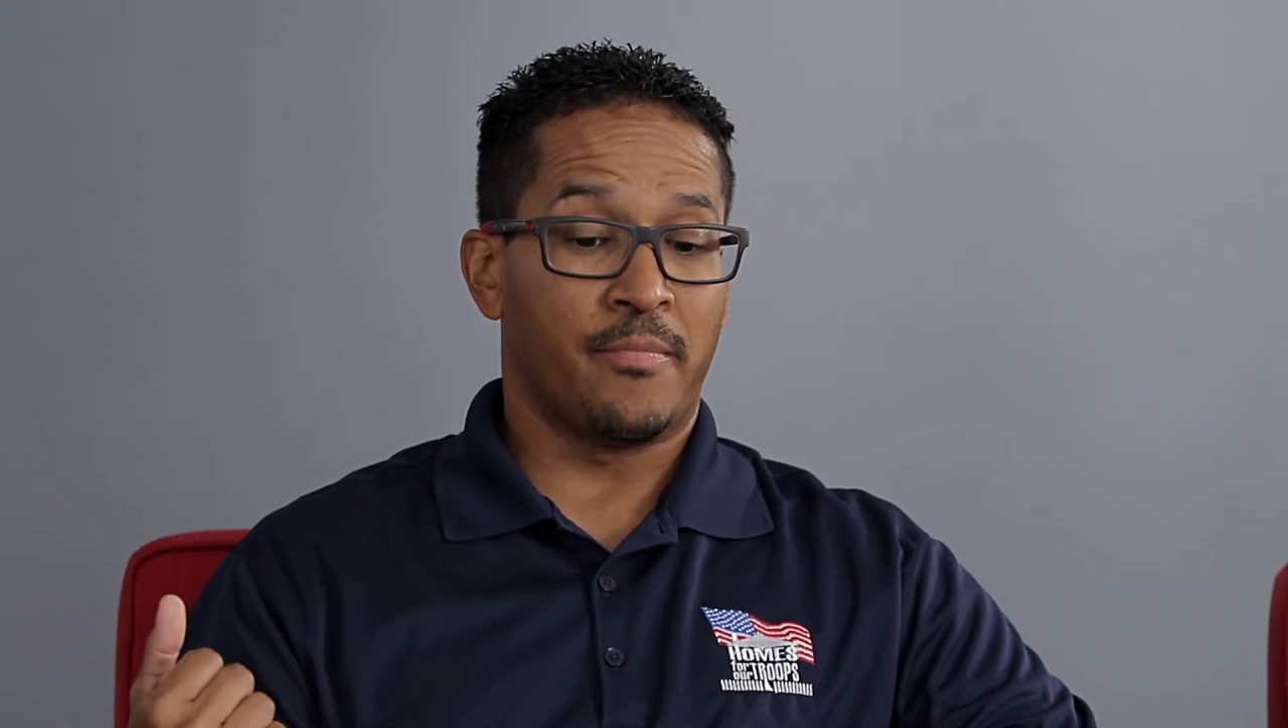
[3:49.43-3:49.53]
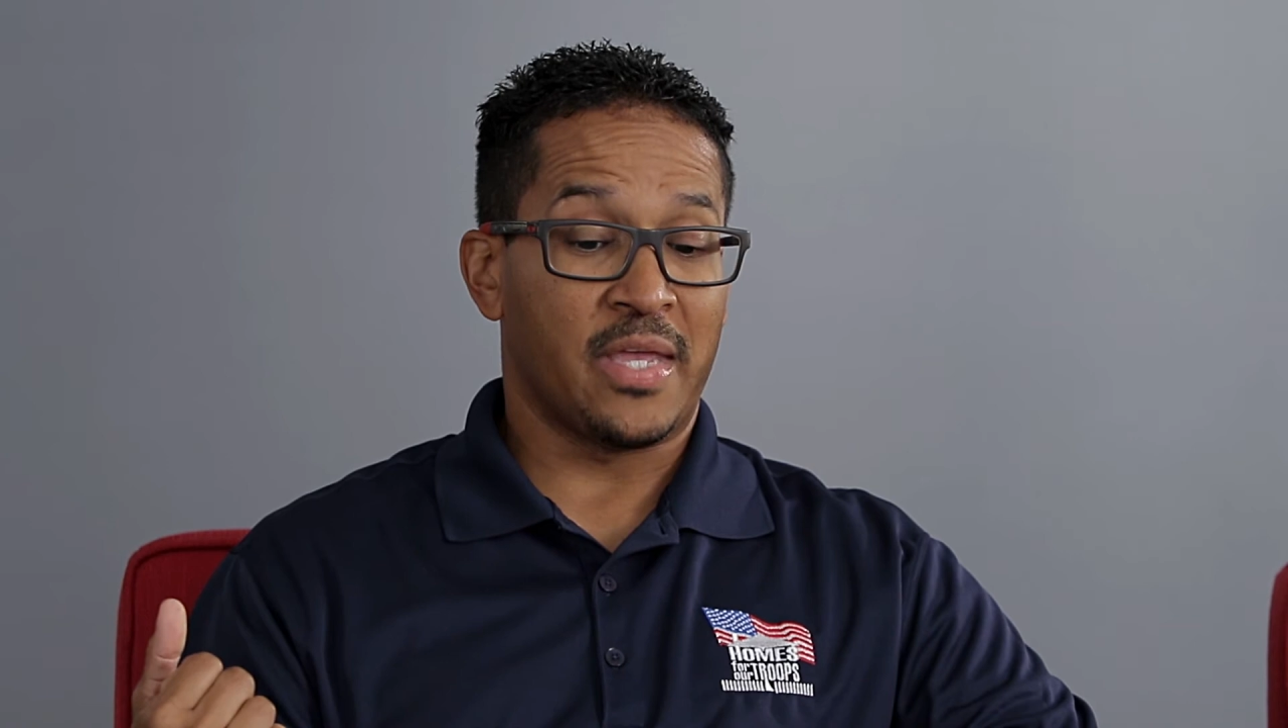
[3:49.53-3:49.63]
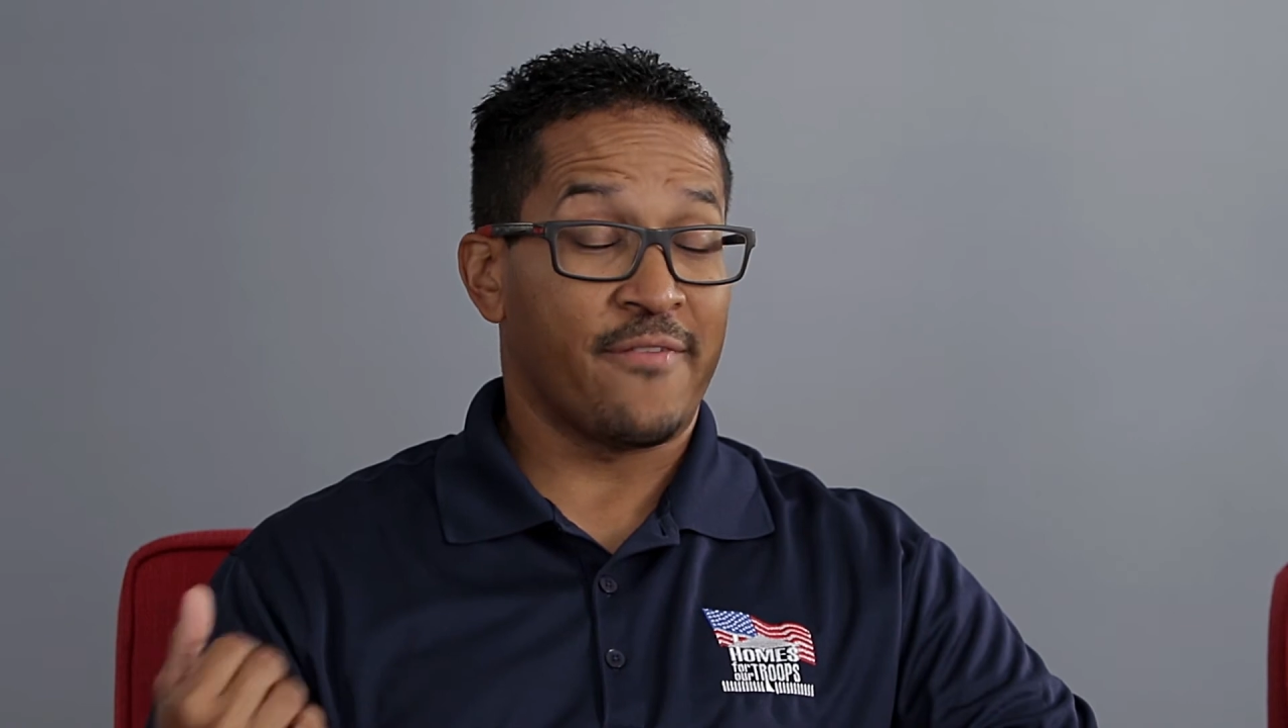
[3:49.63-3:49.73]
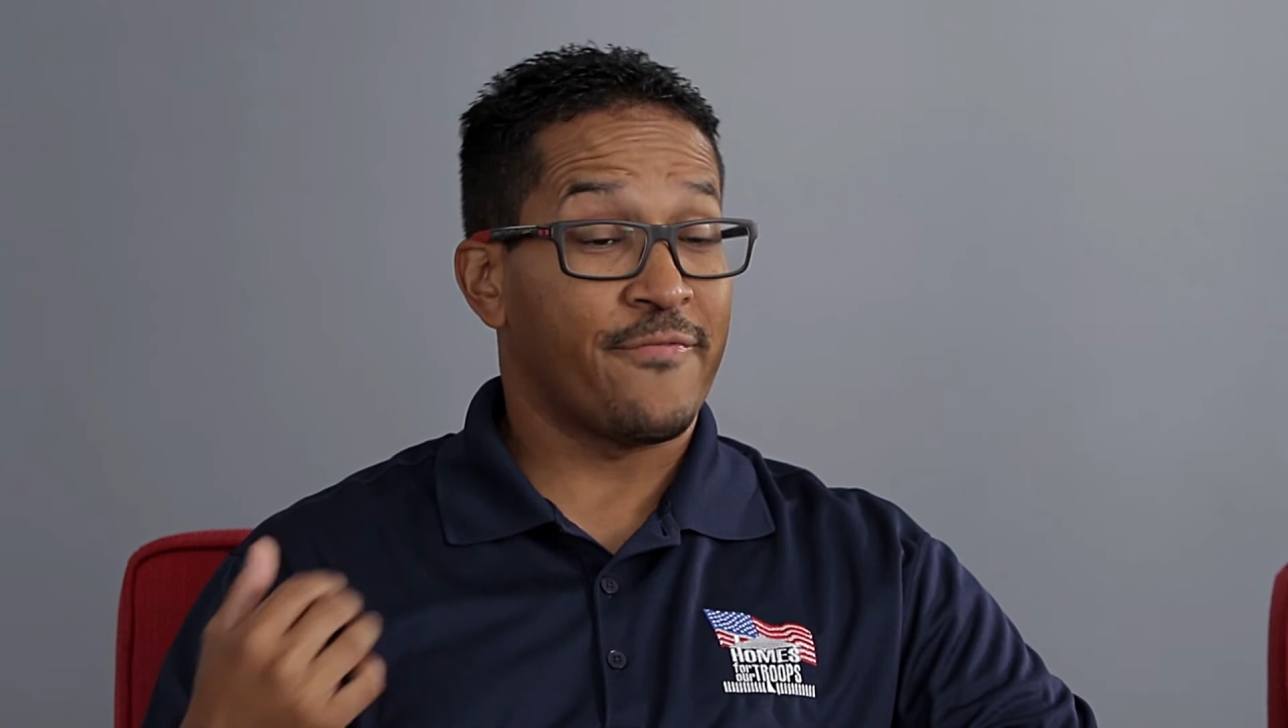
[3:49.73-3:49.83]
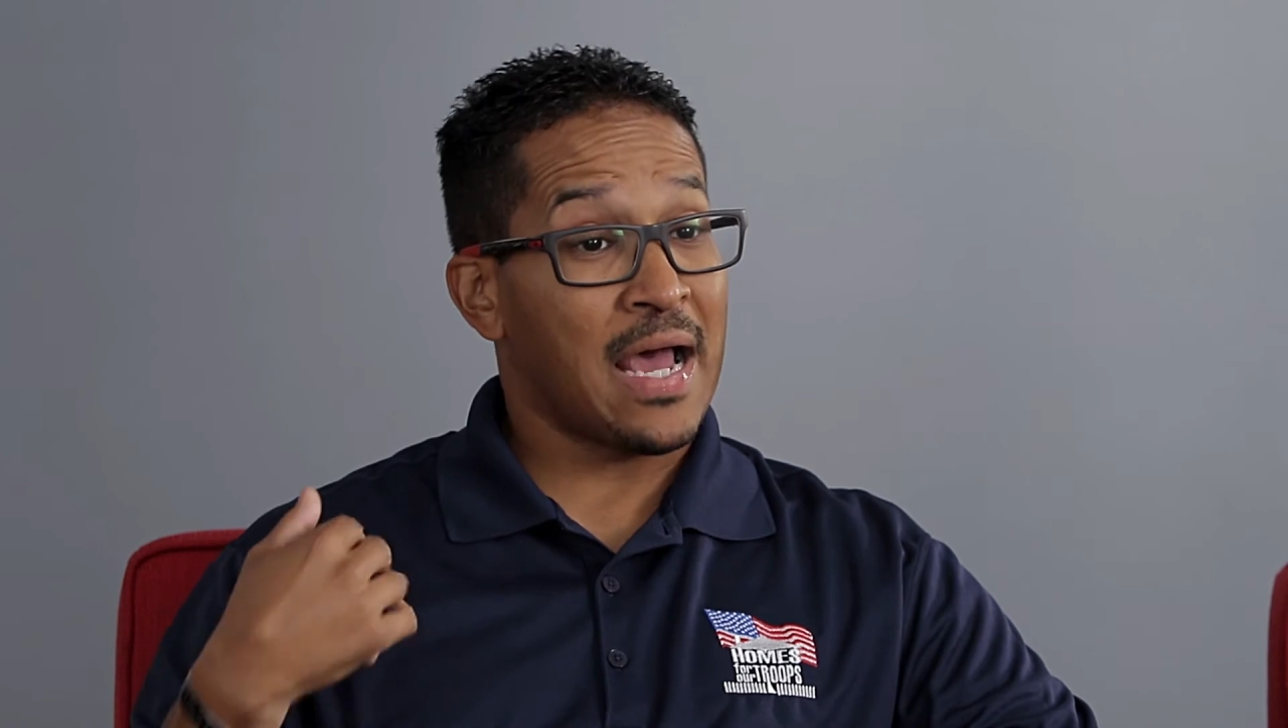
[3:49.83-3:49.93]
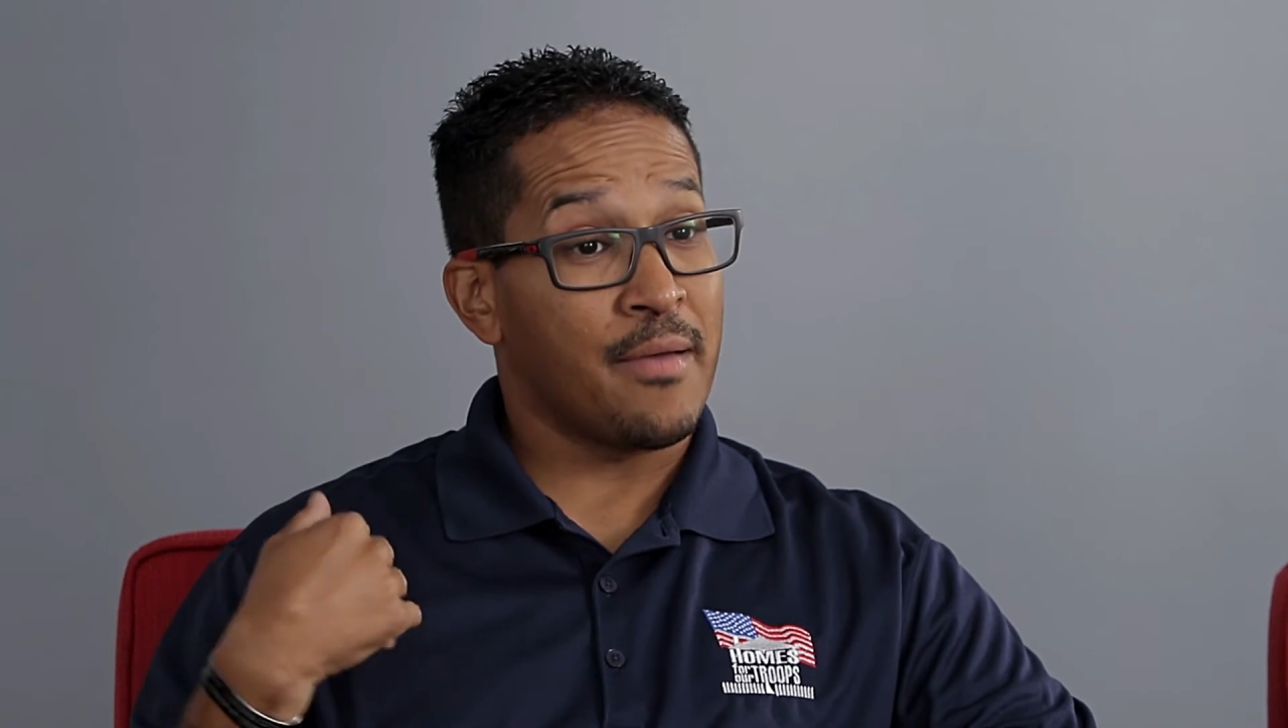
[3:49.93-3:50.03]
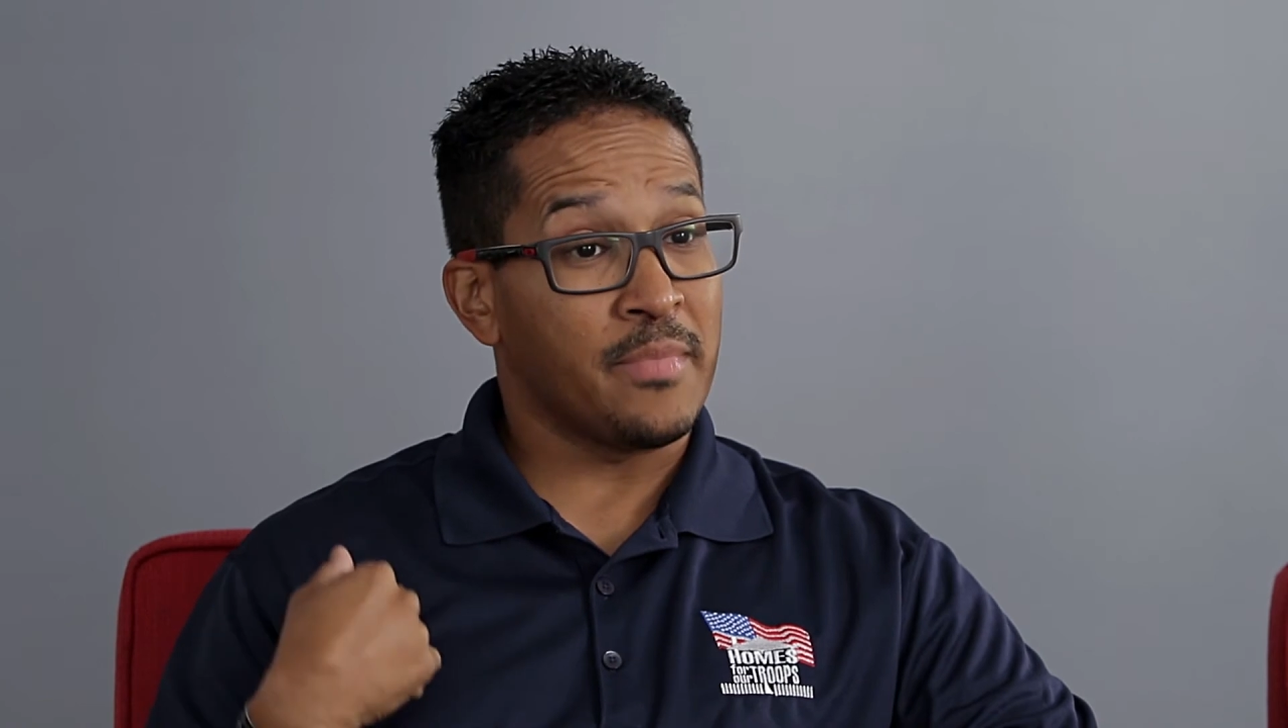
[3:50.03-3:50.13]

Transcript: if not